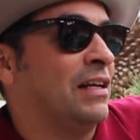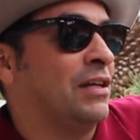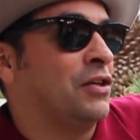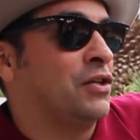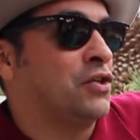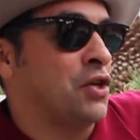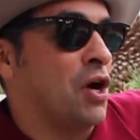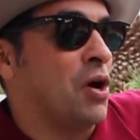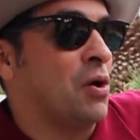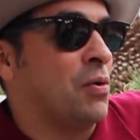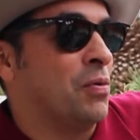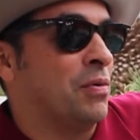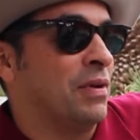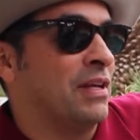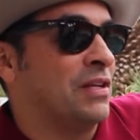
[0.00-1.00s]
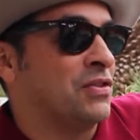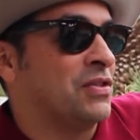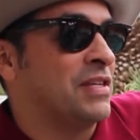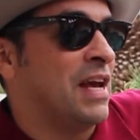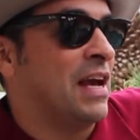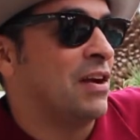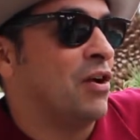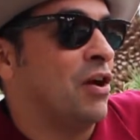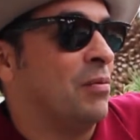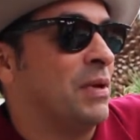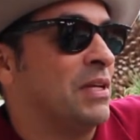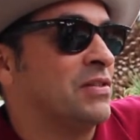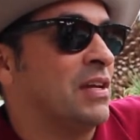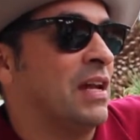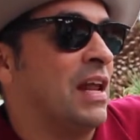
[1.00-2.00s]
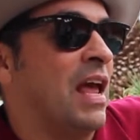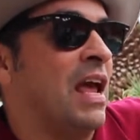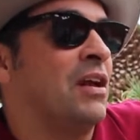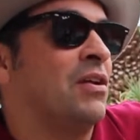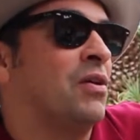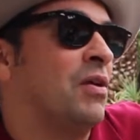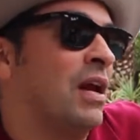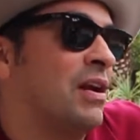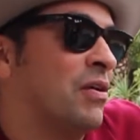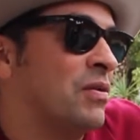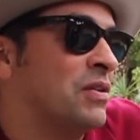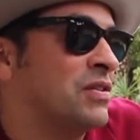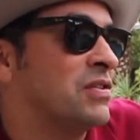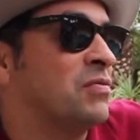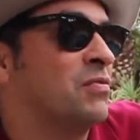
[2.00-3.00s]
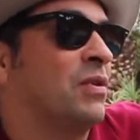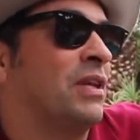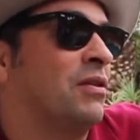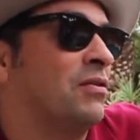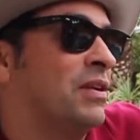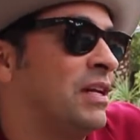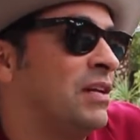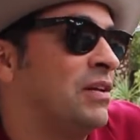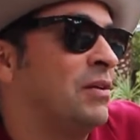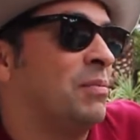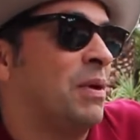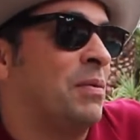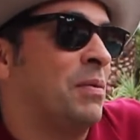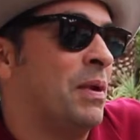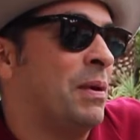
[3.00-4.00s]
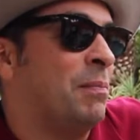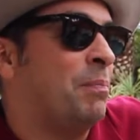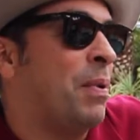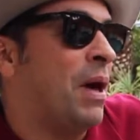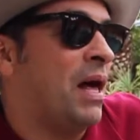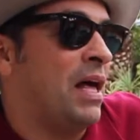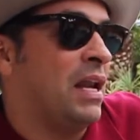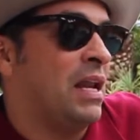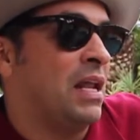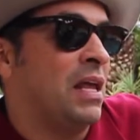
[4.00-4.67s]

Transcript: Joe, his tech, called me and said, "Hey, dude, I know this isn't really your deal, and blah, blah, blah, but